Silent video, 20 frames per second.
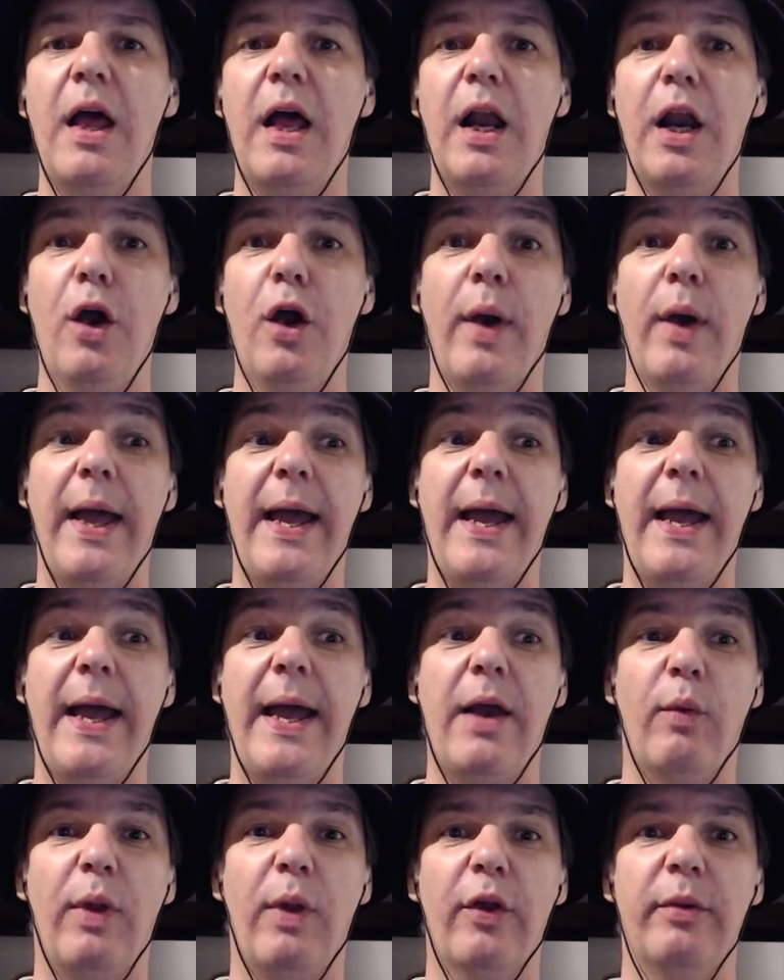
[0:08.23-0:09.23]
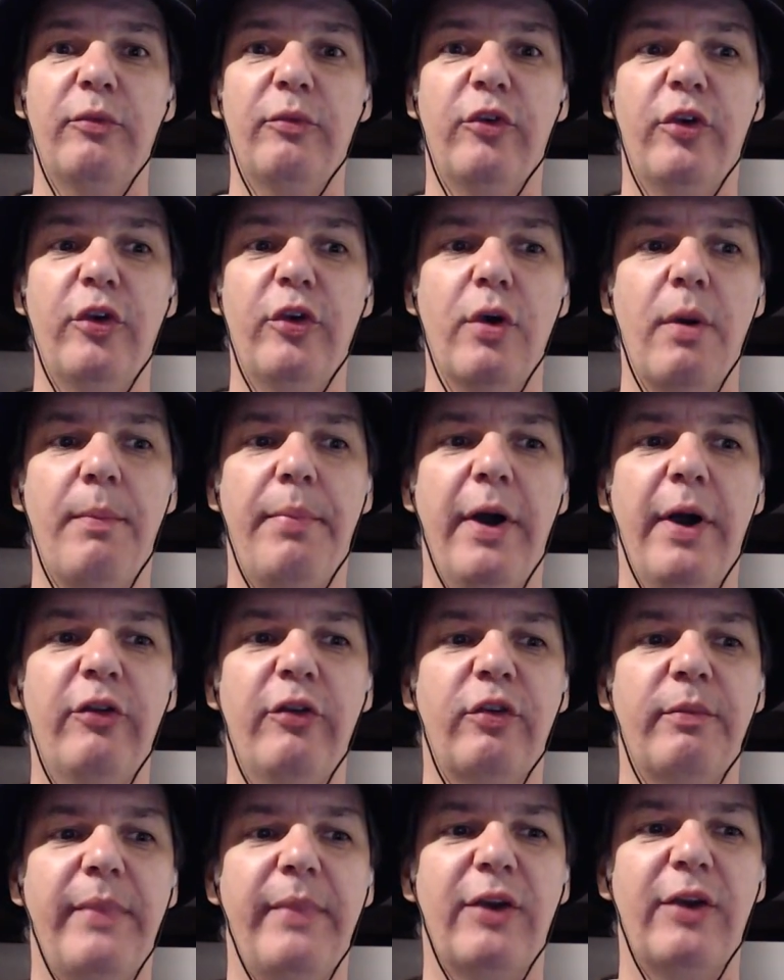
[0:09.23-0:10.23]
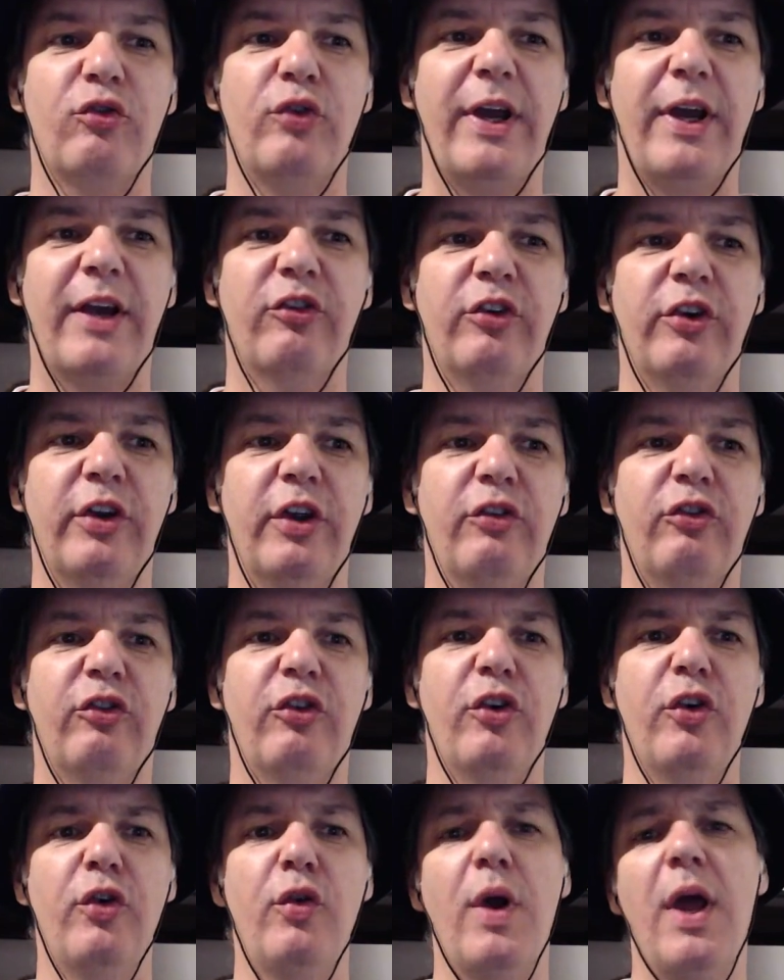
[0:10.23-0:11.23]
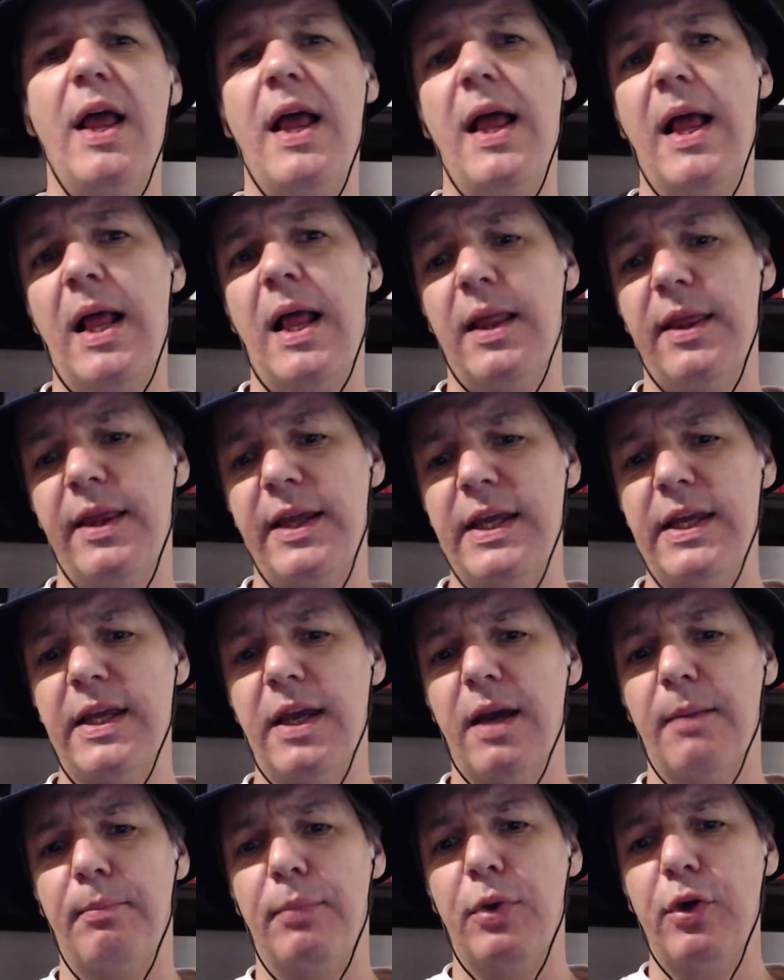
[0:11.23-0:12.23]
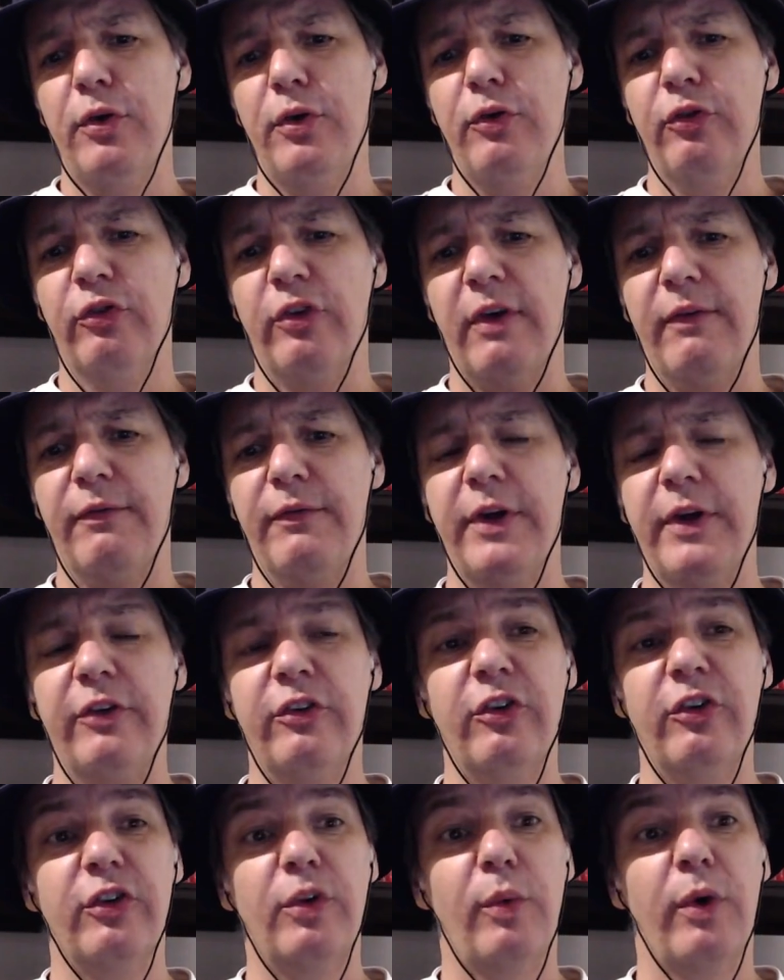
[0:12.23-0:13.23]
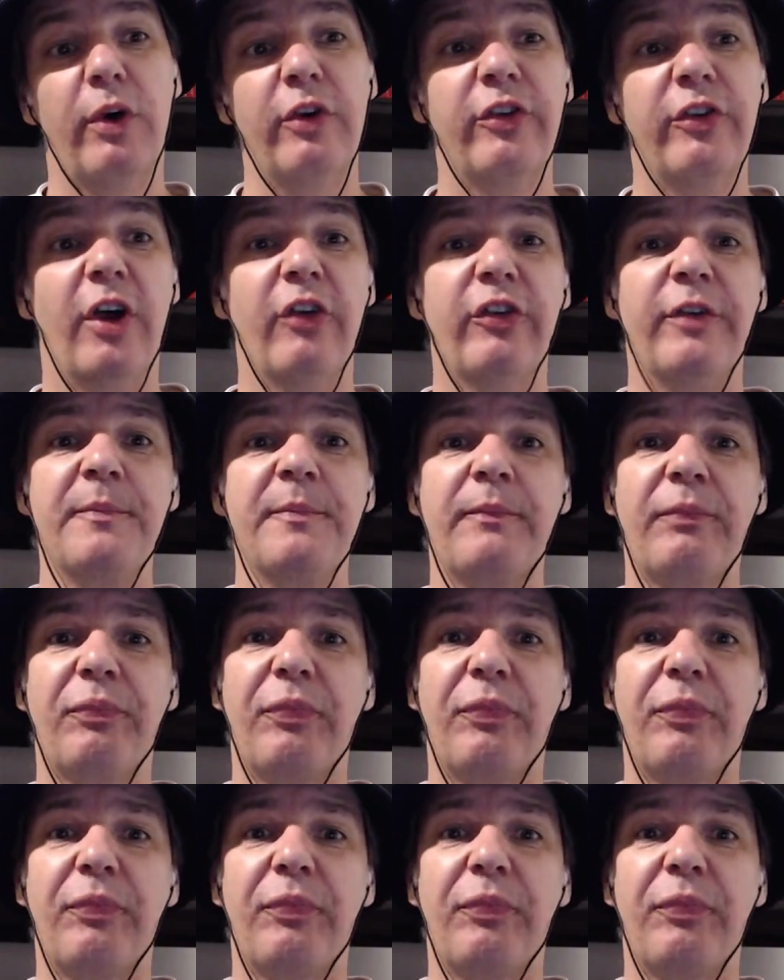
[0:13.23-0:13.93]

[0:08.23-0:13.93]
Hello and welcome to post-match reaction to the Blues versus the Waratahs.